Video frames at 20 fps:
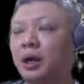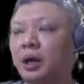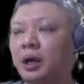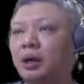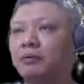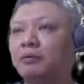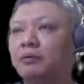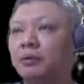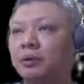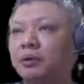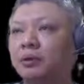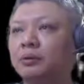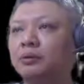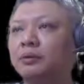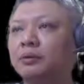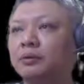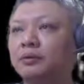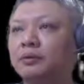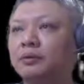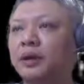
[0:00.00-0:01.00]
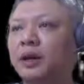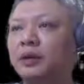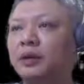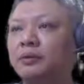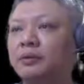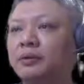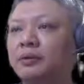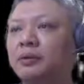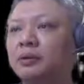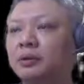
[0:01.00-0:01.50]
r4 equals to
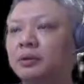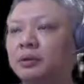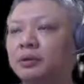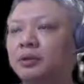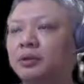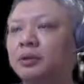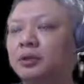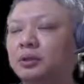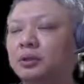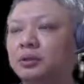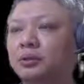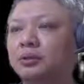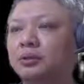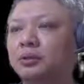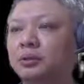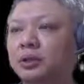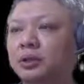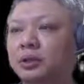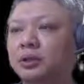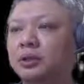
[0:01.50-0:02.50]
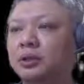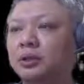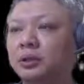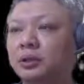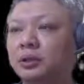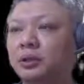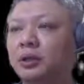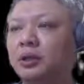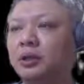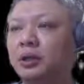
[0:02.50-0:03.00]
5 to
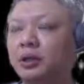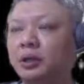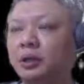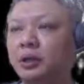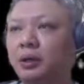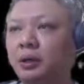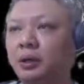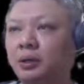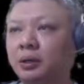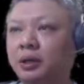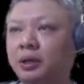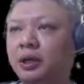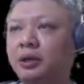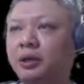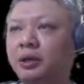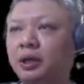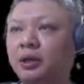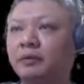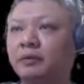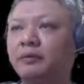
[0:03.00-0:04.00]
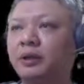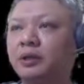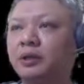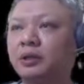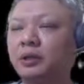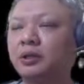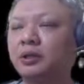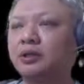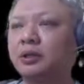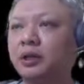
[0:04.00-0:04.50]
gain an
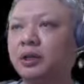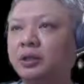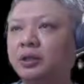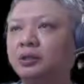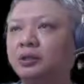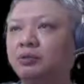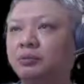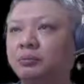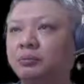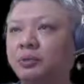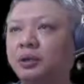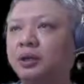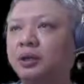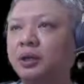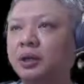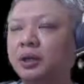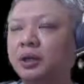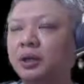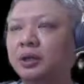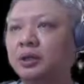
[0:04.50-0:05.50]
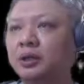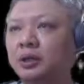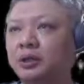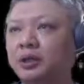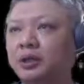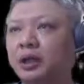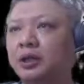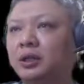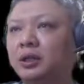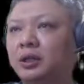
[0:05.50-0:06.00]
advantage, and this would be a
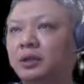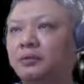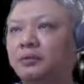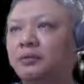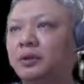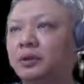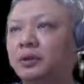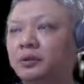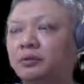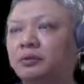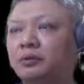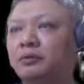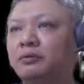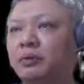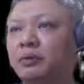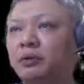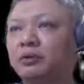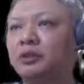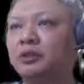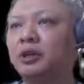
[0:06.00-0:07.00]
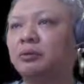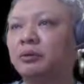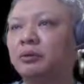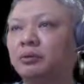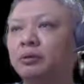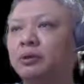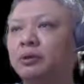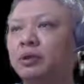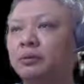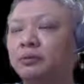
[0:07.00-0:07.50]
slightly different 4
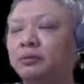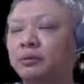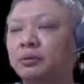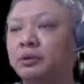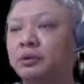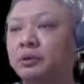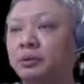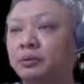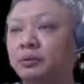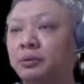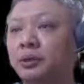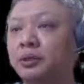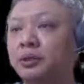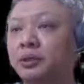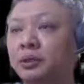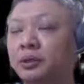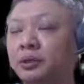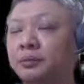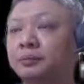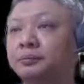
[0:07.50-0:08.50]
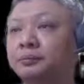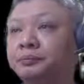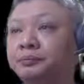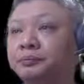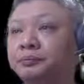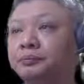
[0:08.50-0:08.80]
chariot rendezvous situation,